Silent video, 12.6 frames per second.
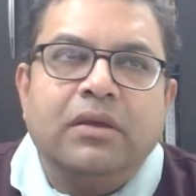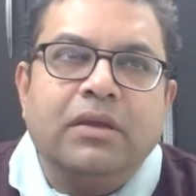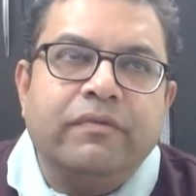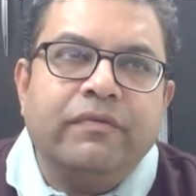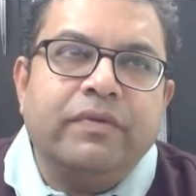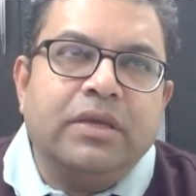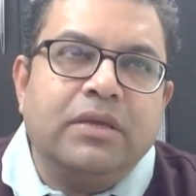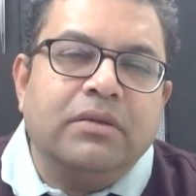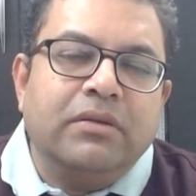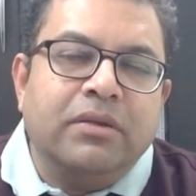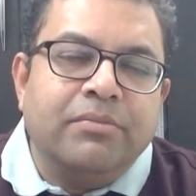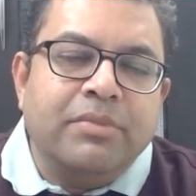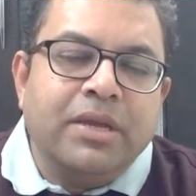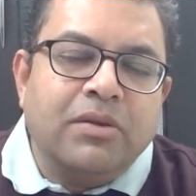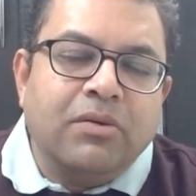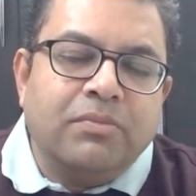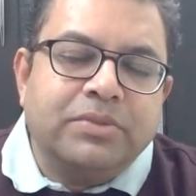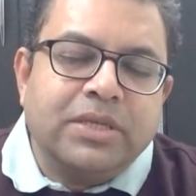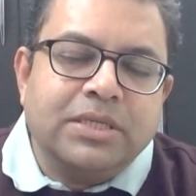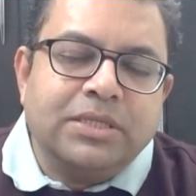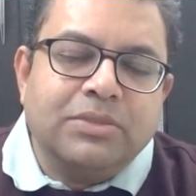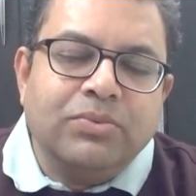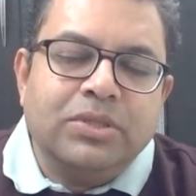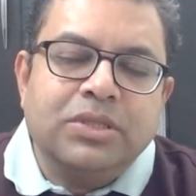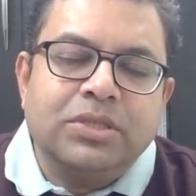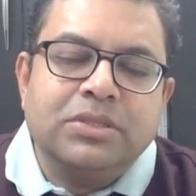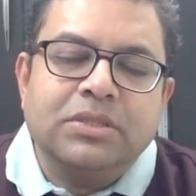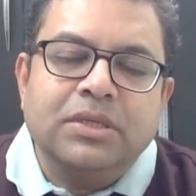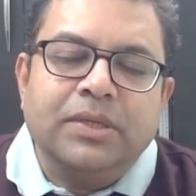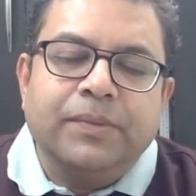if we remain obsessed with this